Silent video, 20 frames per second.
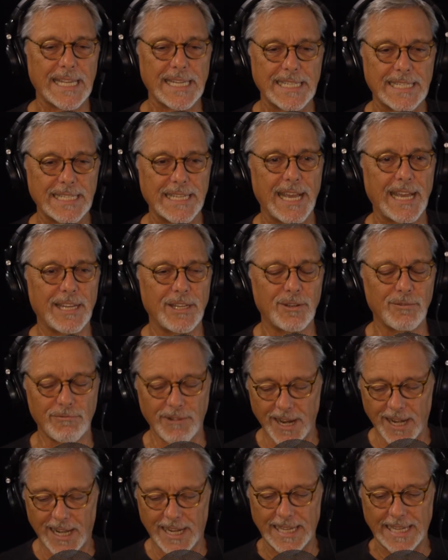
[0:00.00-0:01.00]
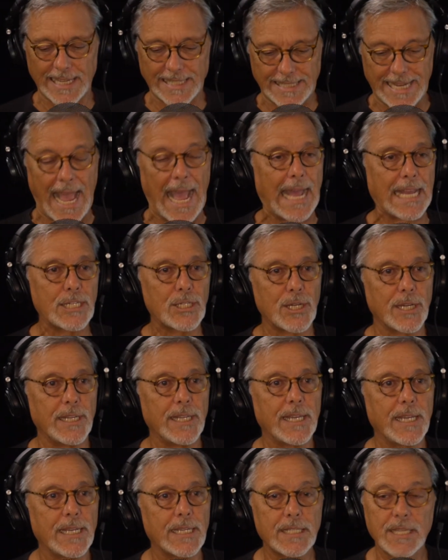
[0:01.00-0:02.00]
that's not directly attached to
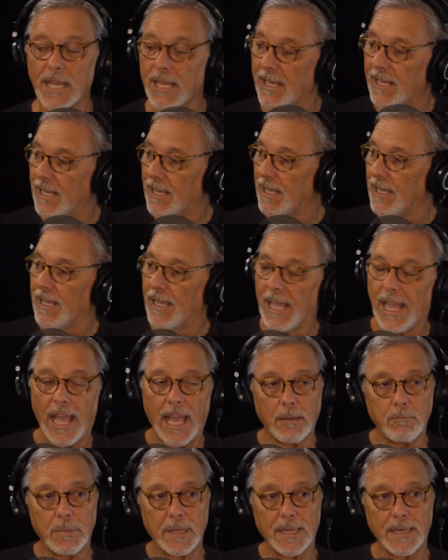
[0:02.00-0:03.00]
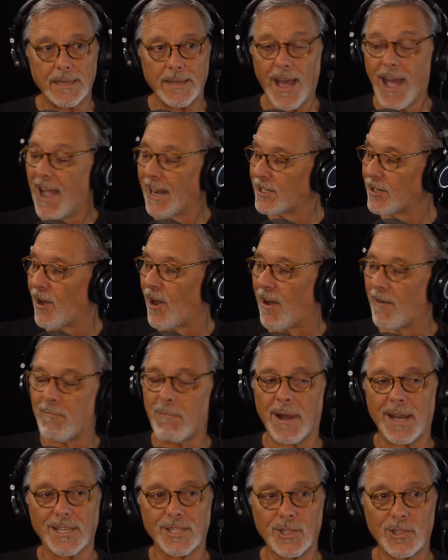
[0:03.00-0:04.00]
this had been knocked off
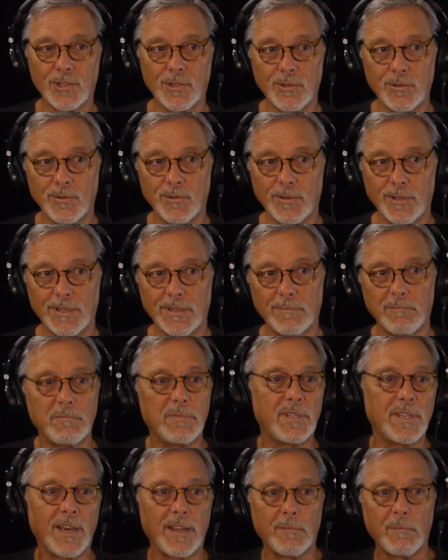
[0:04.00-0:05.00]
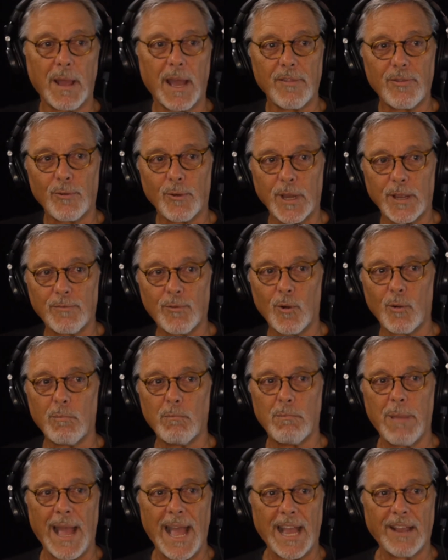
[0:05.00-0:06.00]
my stool and had done about 3 or 4
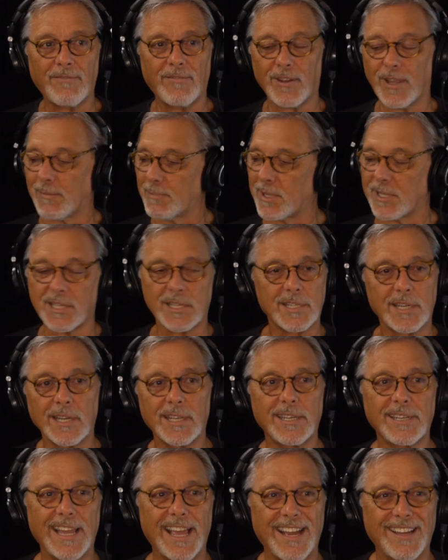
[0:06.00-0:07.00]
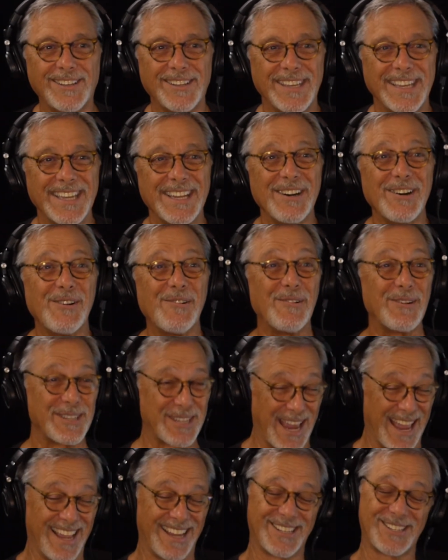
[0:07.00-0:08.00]
backflips and slid down the hill as
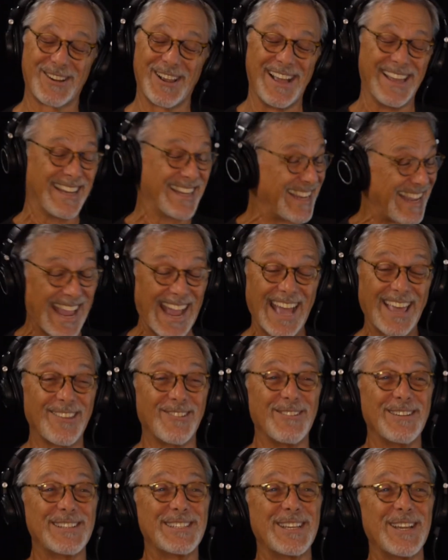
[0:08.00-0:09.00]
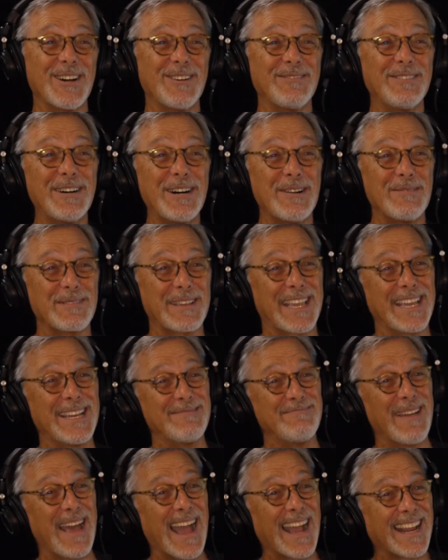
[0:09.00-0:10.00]
trying to gather itself up and
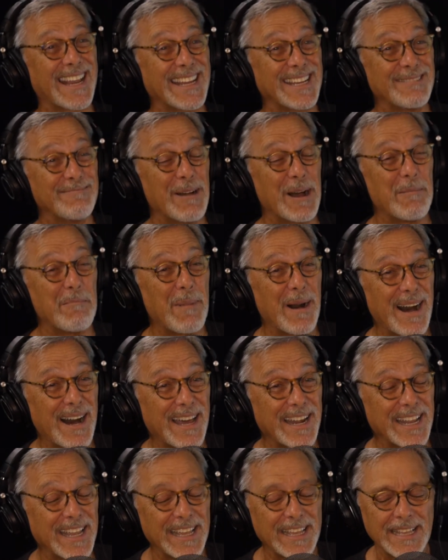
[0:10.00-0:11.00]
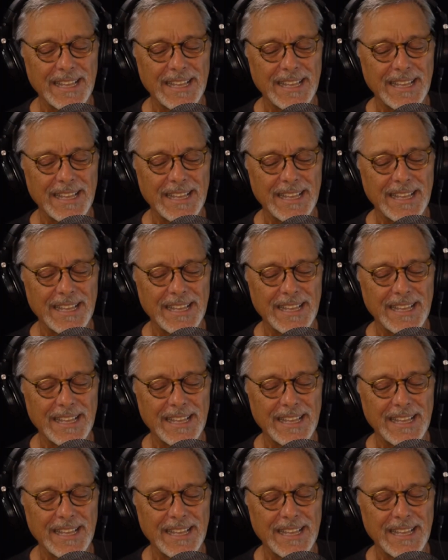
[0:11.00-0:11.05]
get back into my body.